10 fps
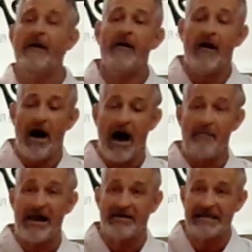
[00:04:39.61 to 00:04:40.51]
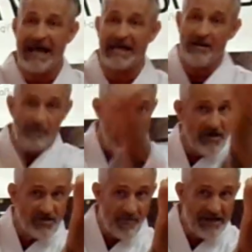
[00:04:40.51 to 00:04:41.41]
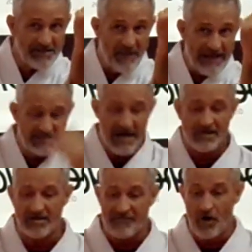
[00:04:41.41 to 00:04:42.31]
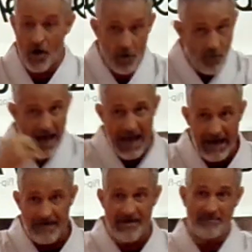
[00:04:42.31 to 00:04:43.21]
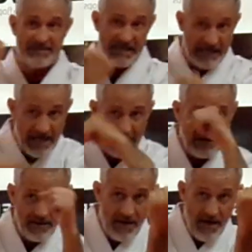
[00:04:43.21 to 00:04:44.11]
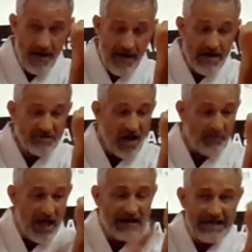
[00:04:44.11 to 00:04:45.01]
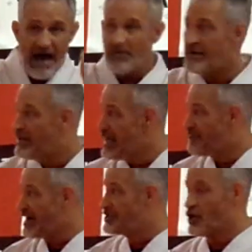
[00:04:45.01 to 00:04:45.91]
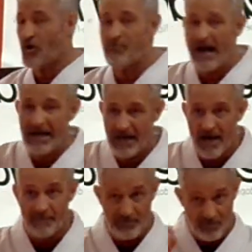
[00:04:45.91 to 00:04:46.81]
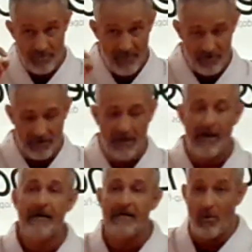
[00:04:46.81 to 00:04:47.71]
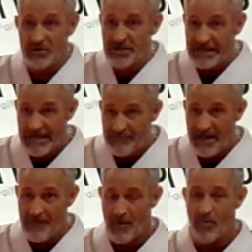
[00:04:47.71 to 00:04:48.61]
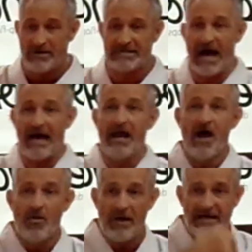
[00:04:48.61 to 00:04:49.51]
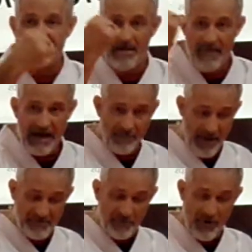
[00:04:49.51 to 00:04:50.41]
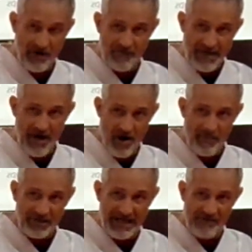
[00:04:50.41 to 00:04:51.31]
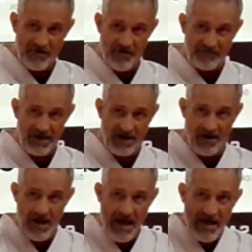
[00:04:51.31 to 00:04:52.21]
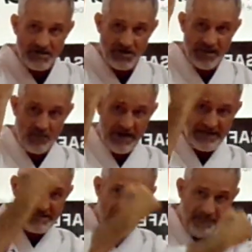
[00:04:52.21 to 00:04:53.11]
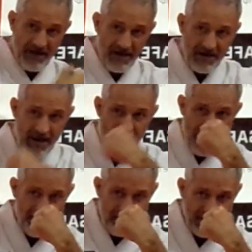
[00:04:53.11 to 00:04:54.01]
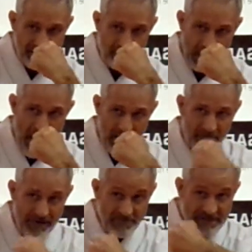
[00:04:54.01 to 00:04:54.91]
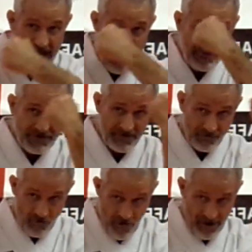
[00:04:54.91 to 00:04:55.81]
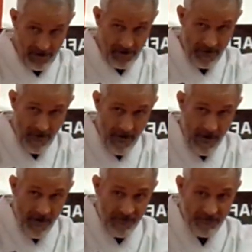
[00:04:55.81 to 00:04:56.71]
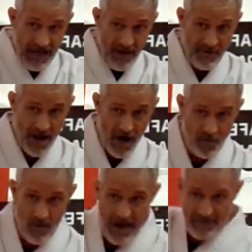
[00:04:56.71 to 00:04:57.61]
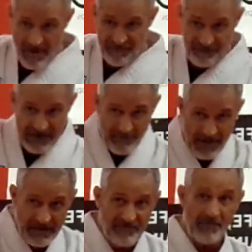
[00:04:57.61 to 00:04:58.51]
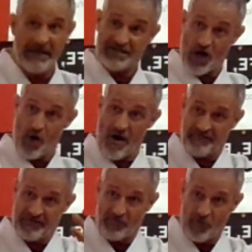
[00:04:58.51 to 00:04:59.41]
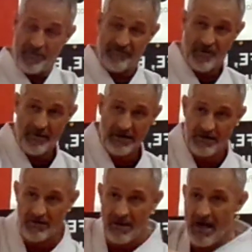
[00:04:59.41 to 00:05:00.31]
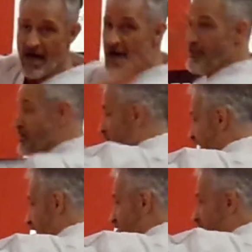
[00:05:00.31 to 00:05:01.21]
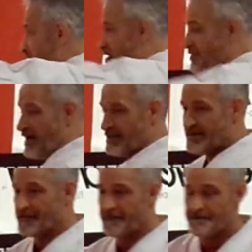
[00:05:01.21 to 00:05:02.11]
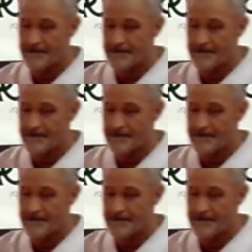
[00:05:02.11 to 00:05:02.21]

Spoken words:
I'm going to attack him. So I'm in his base now. So I've gone away, and then I'm sneaking in. So I blocked that one. If I turn my hip, remember, I want you to keep the hip on one side. When I step back and my hip's pointed over there, I'm going to leave it over there so that when I step in, this block becomes a hammer to the groin. Then I'm going to unwind my feet by lifting my toe up before I pivot on my heel and go tiger strike to the face.